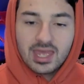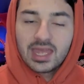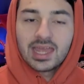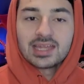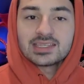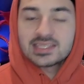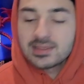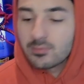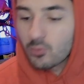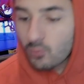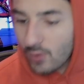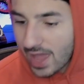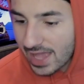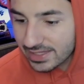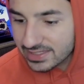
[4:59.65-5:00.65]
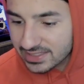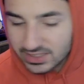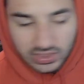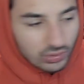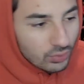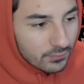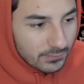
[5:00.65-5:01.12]
in some wacky,
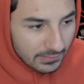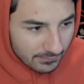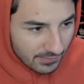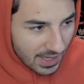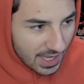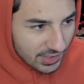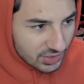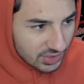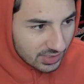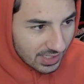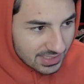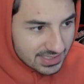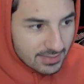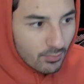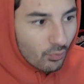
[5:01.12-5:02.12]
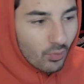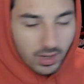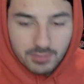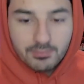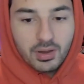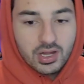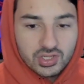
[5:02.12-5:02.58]
goofy fashion on some
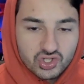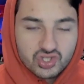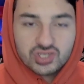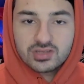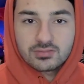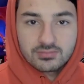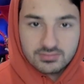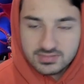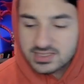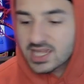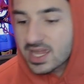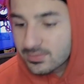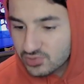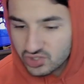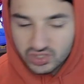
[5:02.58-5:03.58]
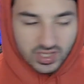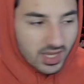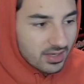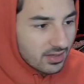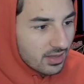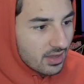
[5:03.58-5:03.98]
one punch type shit.